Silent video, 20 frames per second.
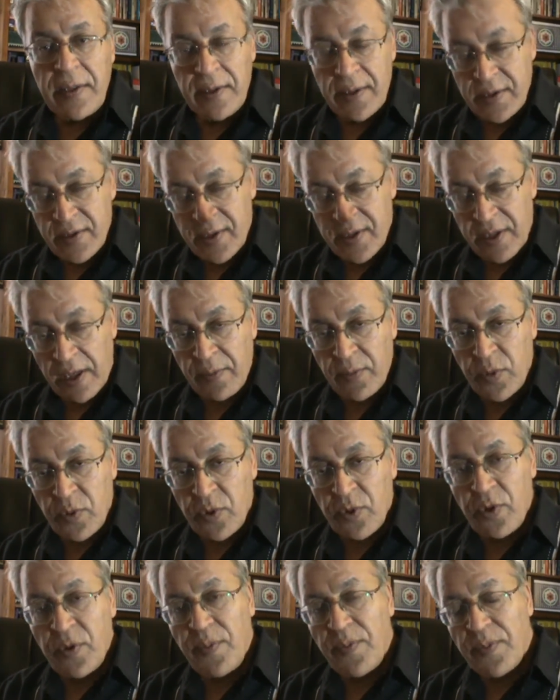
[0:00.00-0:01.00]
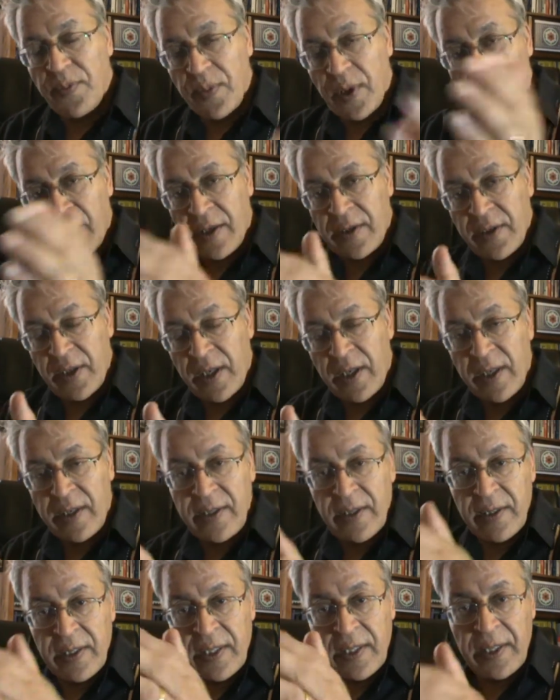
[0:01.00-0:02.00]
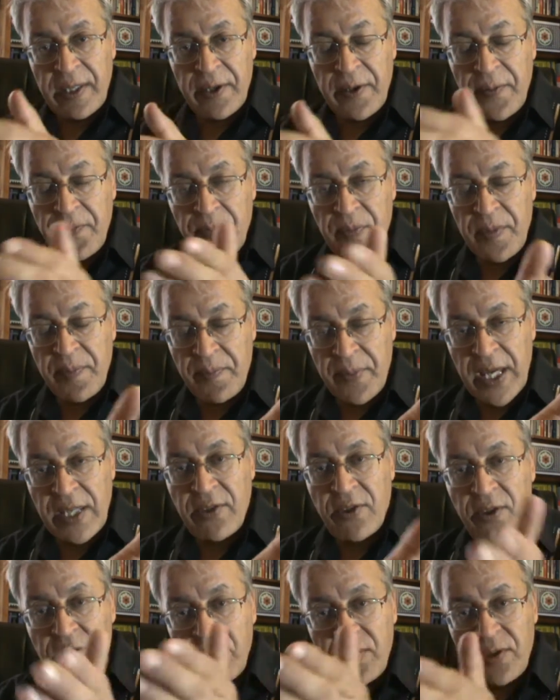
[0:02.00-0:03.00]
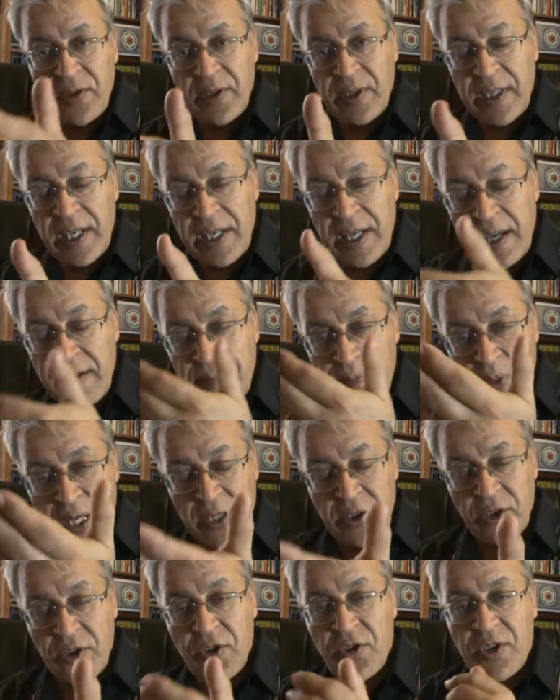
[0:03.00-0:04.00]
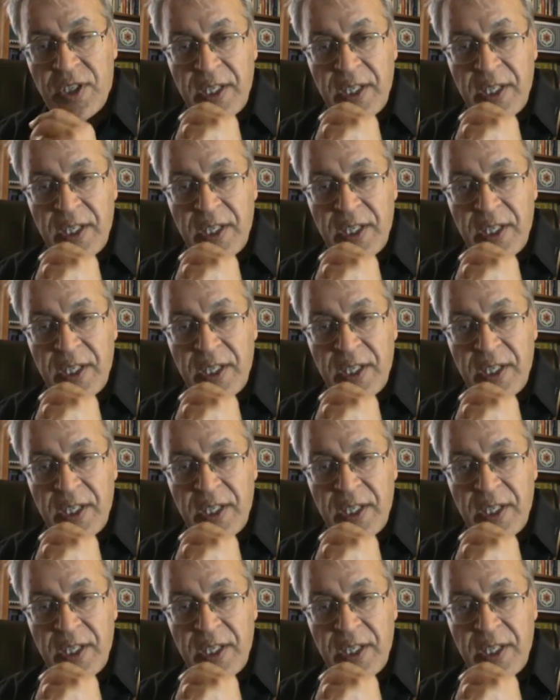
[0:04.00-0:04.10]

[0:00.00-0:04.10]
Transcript: some group are the other have better